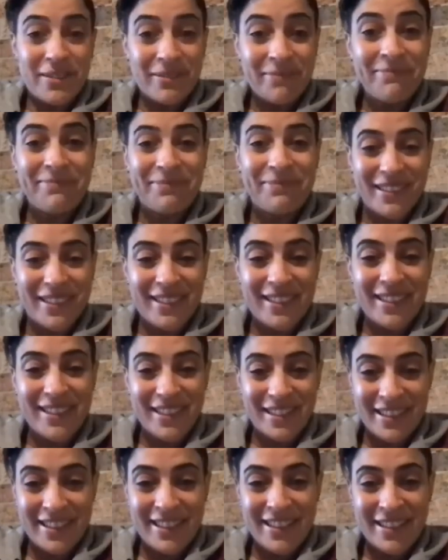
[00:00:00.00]
Perfecting your
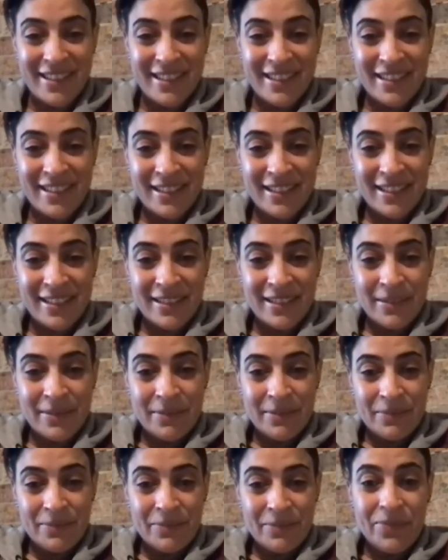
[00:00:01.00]
craft. What was
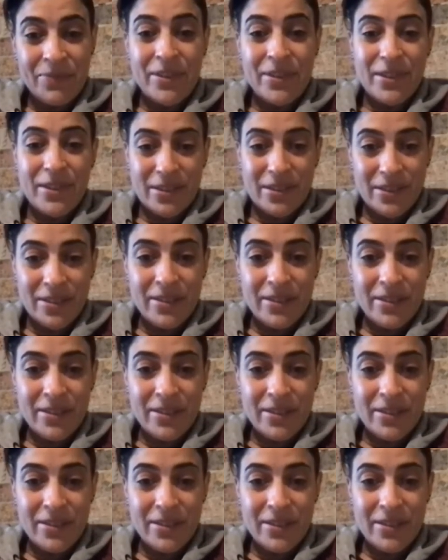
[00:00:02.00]
that like?